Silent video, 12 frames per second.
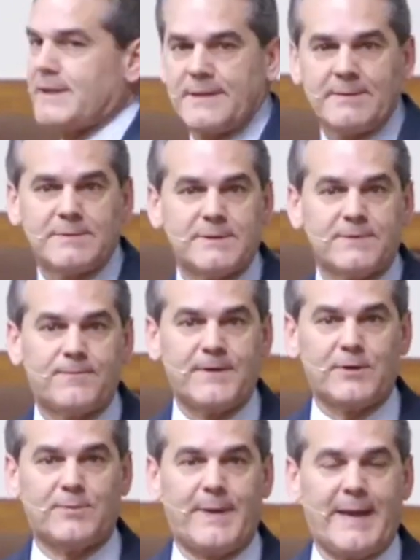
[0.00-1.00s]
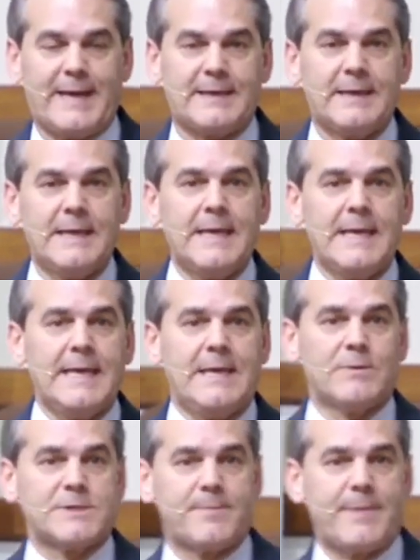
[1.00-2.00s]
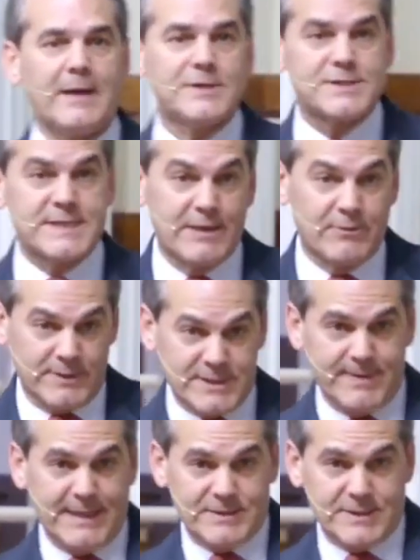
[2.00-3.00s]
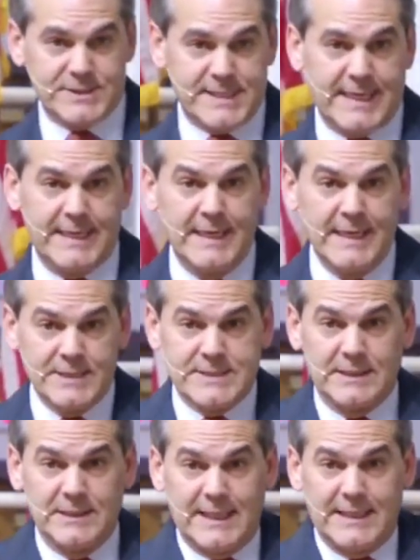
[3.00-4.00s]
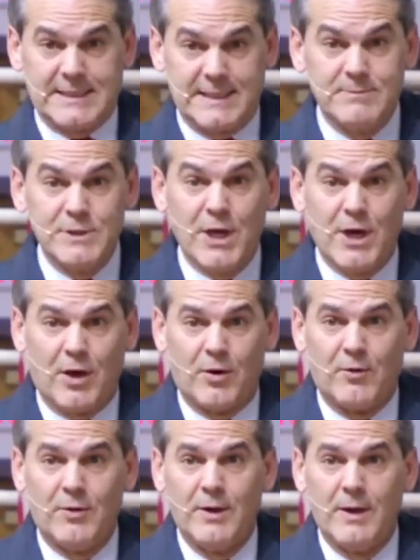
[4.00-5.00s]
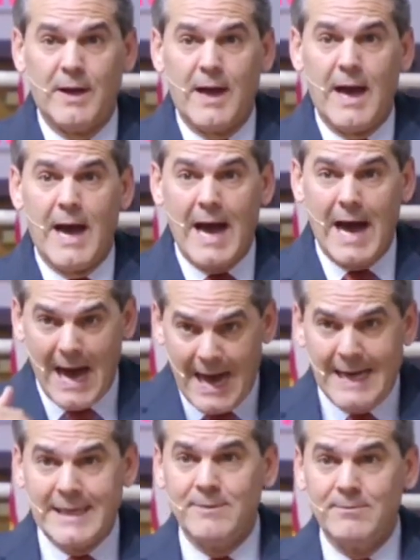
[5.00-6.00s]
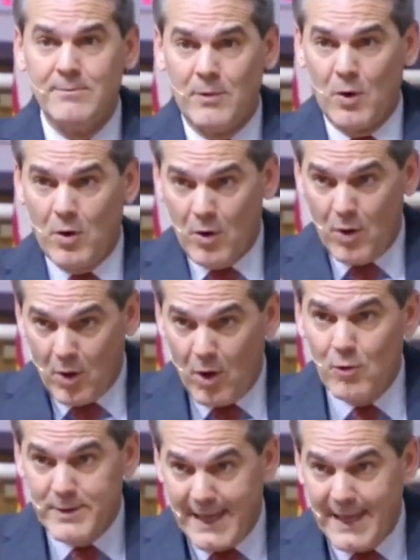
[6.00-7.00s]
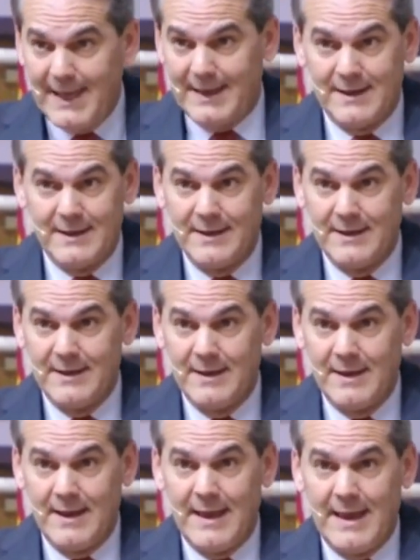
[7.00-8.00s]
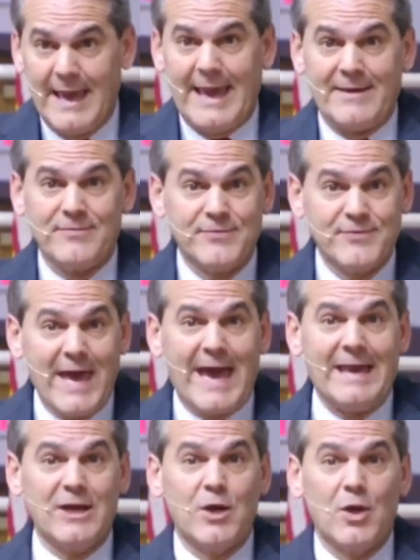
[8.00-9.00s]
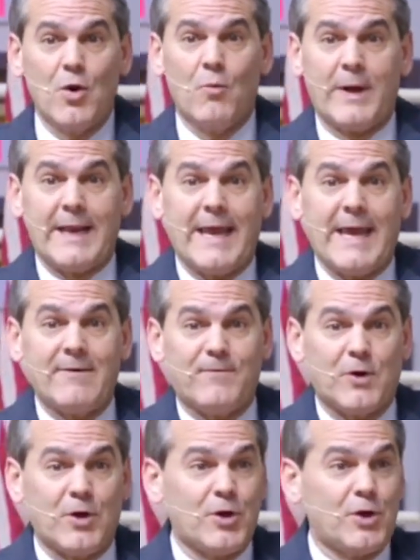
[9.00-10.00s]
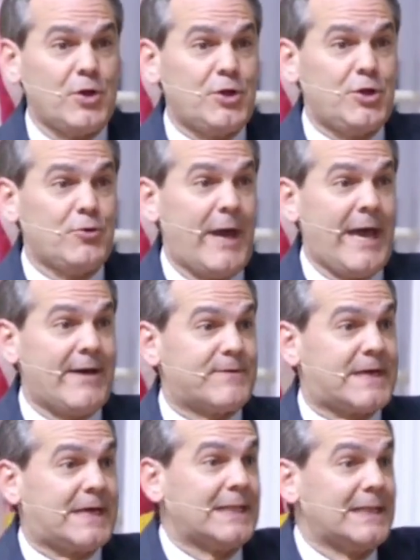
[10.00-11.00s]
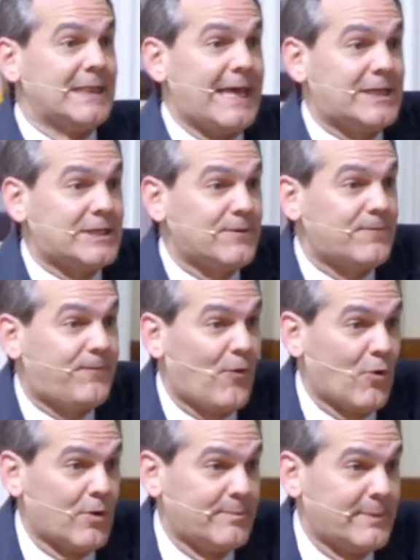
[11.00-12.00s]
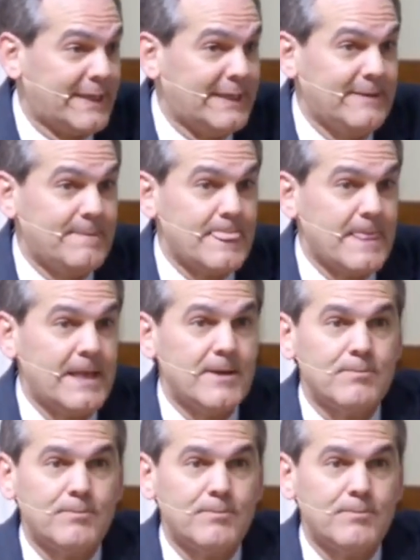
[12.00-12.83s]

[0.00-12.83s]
of wanting them to feel bad. He was about to say what he's about to say to let them know I'm okay. And that whatever you have collected for me,